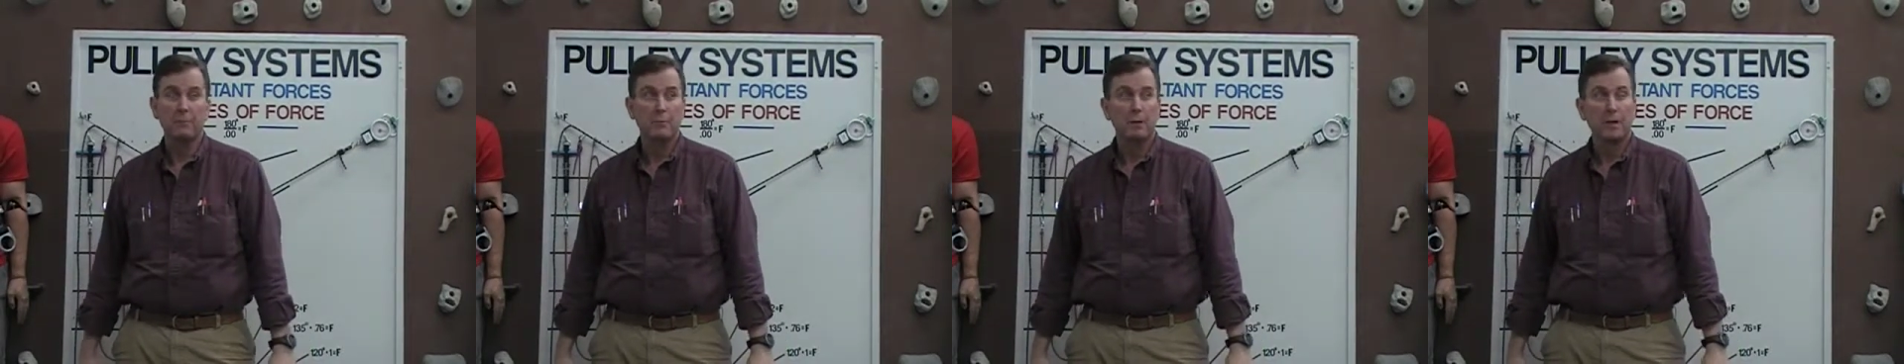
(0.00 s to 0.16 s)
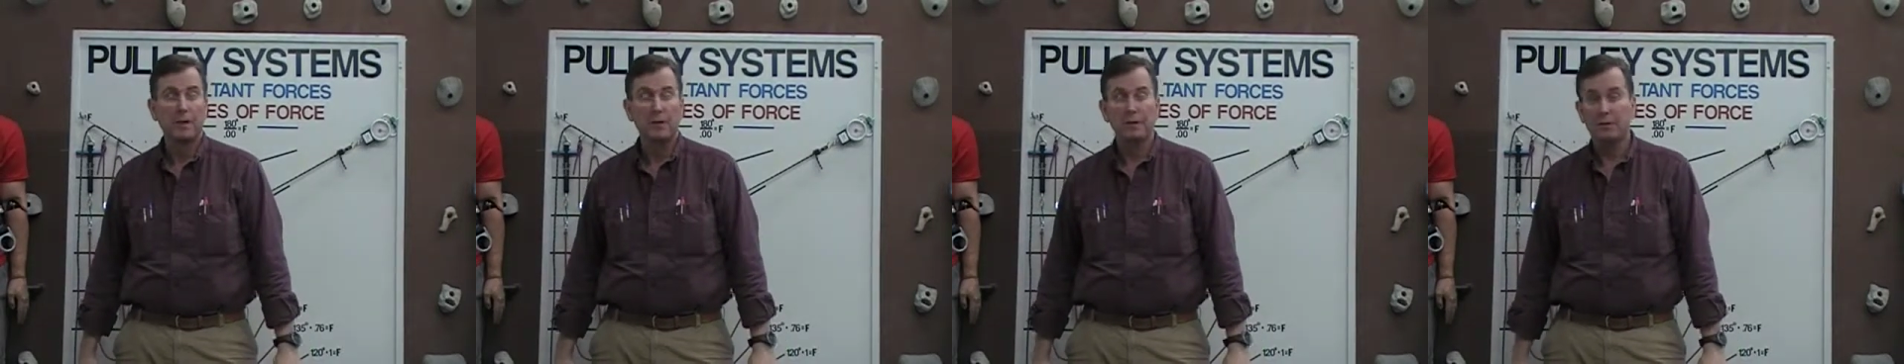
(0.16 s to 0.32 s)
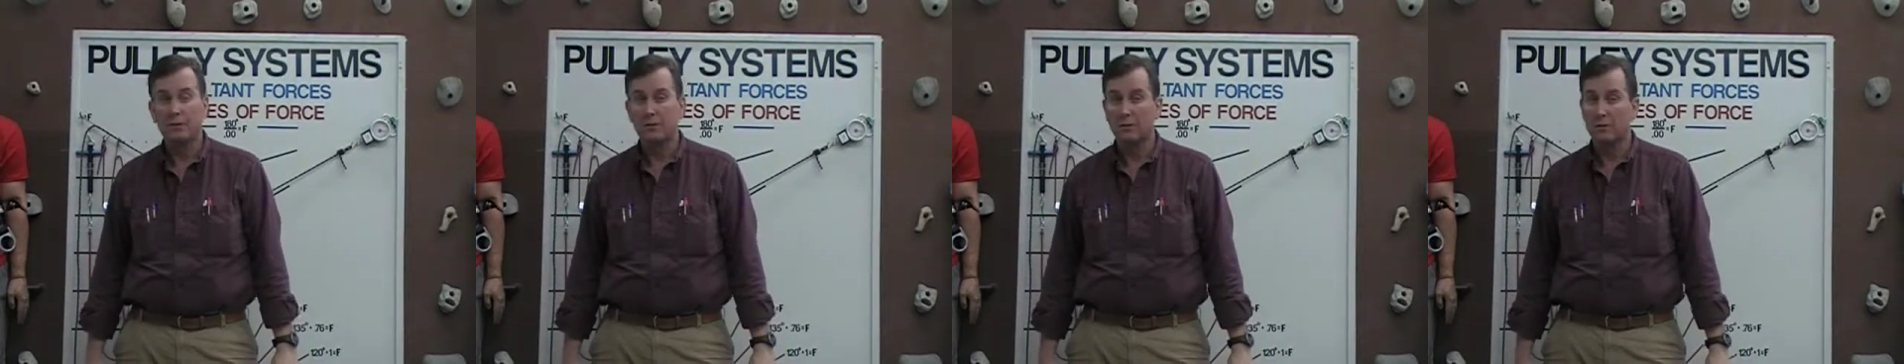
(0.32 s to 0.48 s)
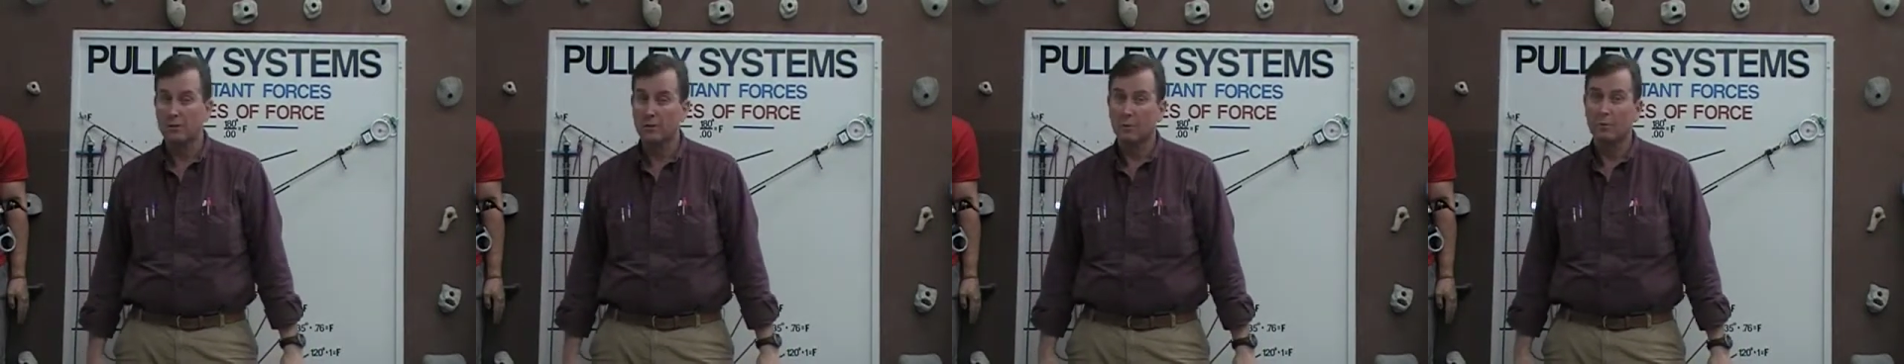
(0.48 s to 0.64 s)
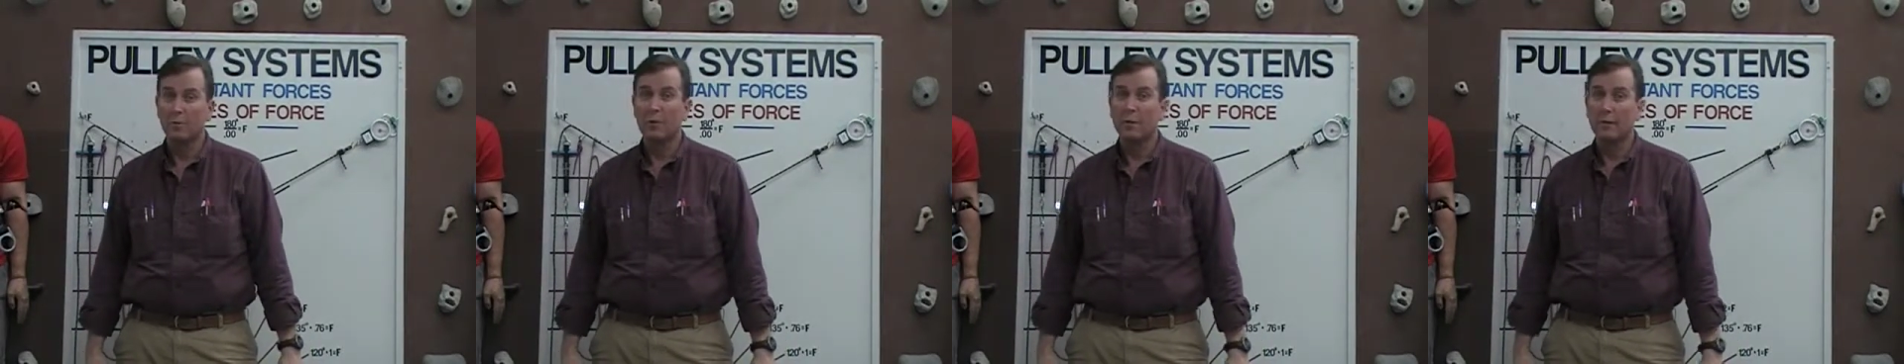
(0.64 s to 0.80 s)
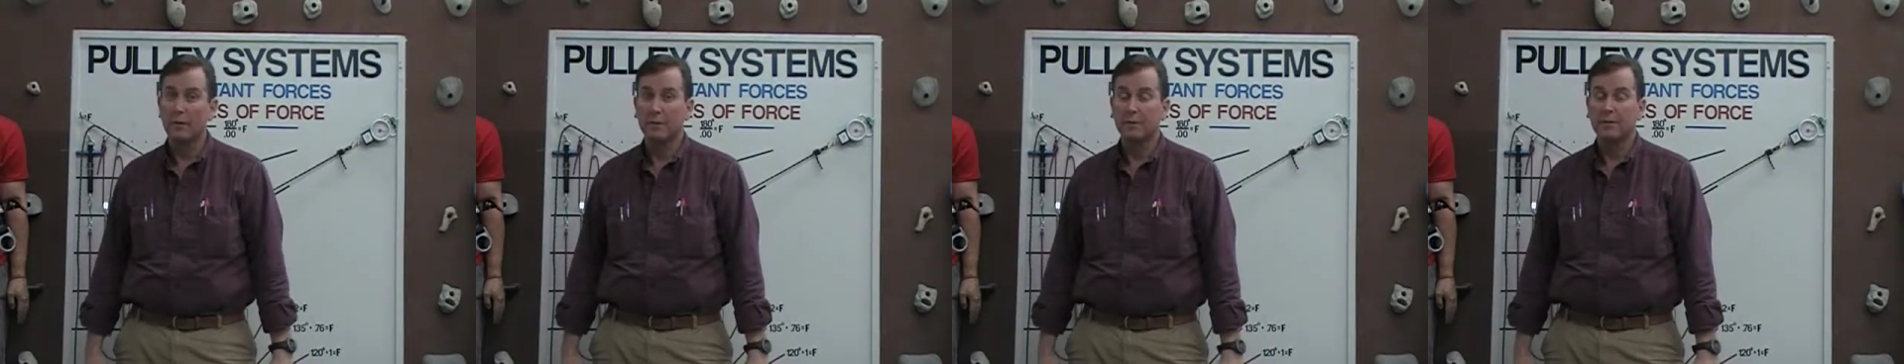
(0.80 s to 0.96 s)
by a long
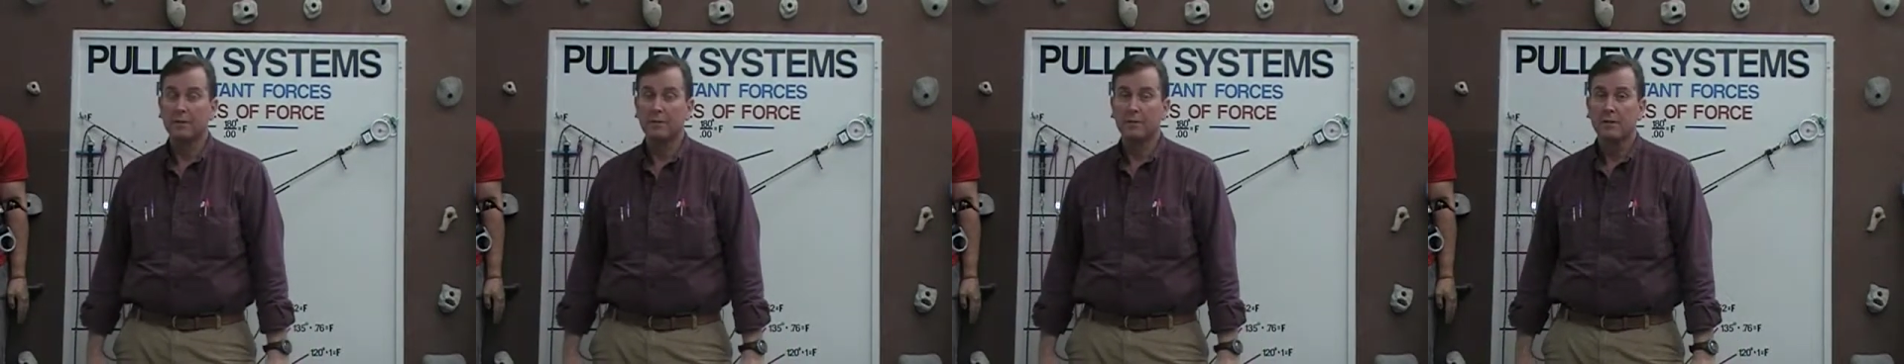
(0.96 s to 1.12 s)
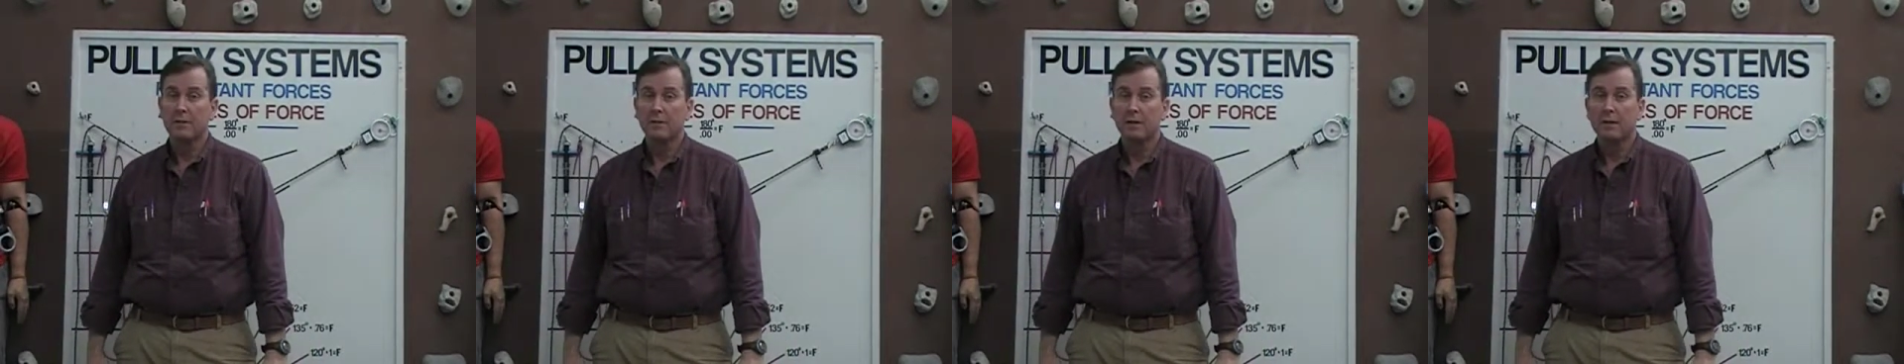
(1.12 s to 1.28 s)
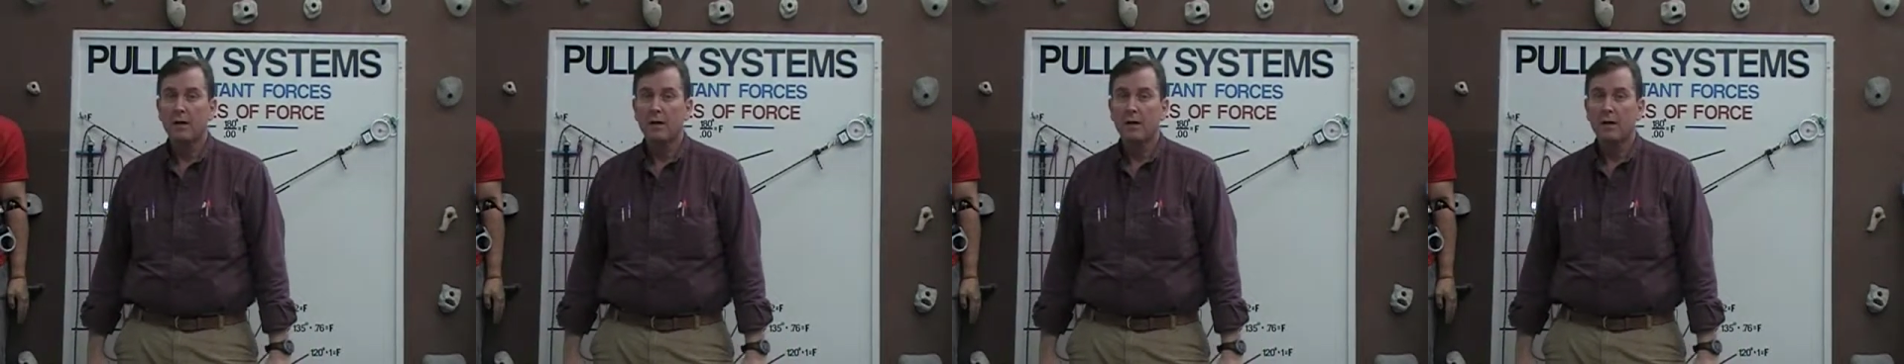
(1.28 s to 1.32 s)
ways.